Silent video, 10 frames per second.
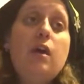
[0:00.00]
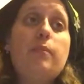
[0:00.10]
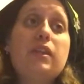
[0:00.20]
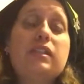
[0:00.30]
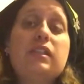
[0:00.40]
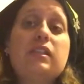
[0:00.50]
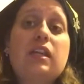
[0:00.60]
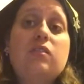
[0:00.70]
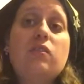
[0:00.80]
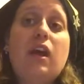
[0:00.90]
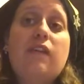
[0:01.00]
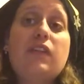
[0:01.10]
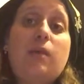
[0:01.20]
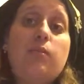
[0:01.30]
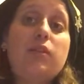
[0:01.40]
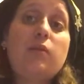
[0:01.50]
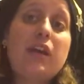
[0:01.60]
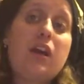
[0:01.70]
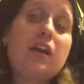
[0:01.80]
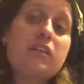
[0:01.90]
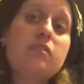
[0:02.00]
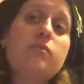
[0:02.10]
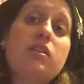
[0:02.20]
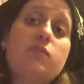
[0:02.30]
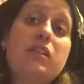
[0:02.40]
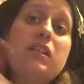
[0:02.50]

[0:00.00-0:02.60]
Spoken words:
but since I don't have that pull-away costume, because we